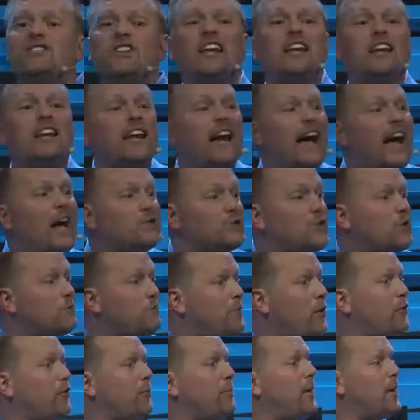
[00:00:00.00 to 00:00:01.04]
in castles
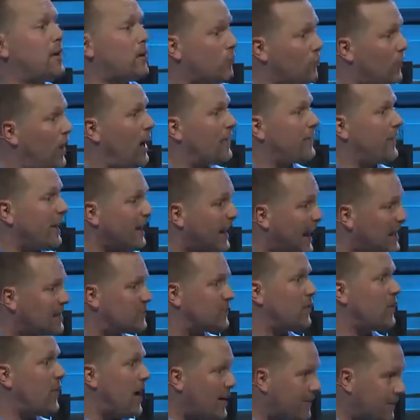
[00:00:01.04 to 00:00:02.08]
built upon a rock that lasts
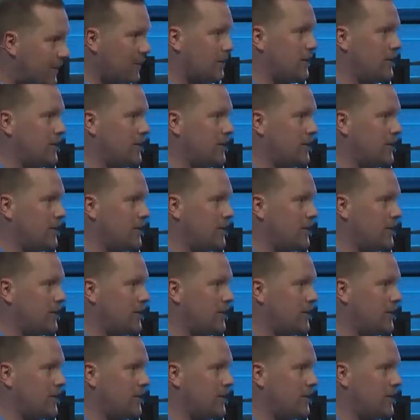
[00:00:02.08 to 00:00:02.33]
forever?